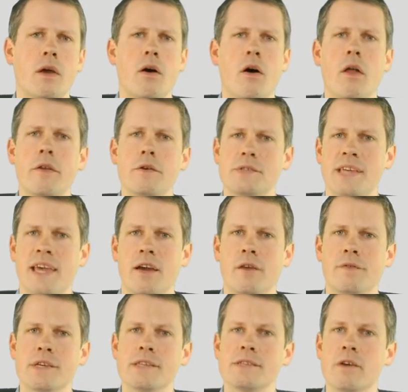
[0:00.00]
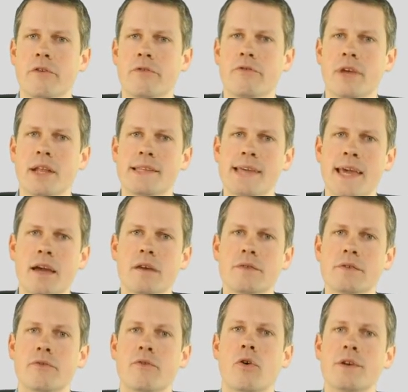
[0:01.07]
All those takeoffs are soft field
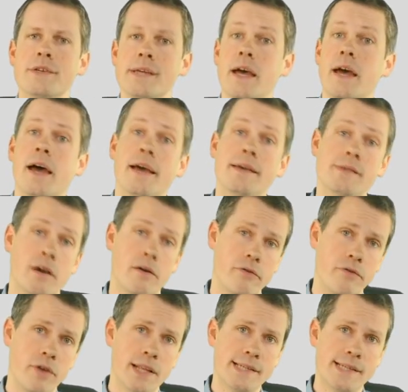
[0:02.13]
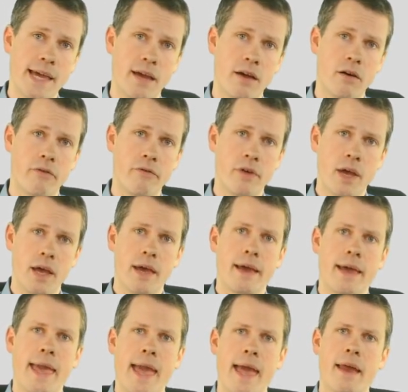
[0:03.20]
takeoffs. Of course, a soft field takeoff
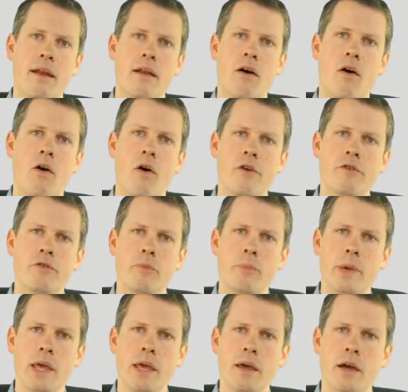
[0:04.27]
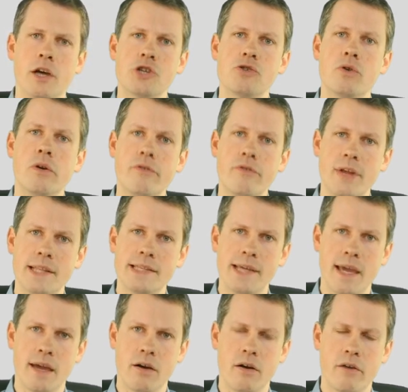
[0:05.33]
can also be a short field
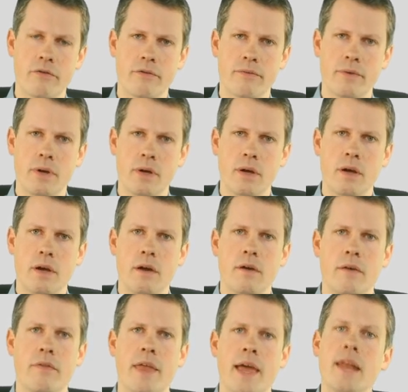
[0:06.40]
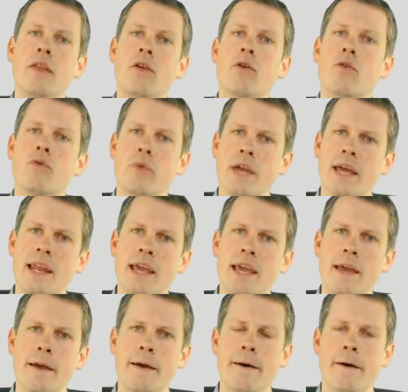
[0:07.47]
takeoff. Then you're
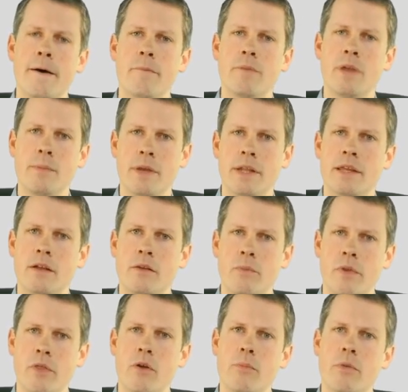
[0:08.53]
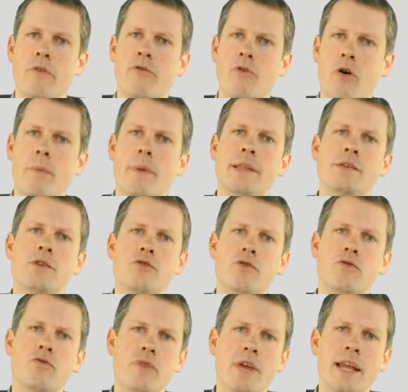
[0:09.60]
really limited with your performance. You
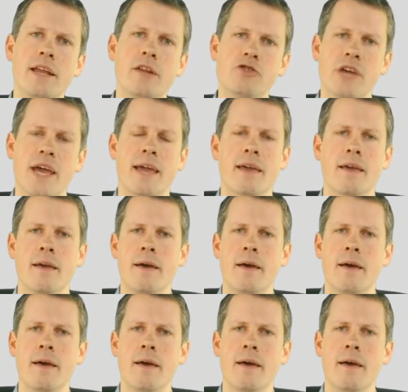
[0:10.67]
should really check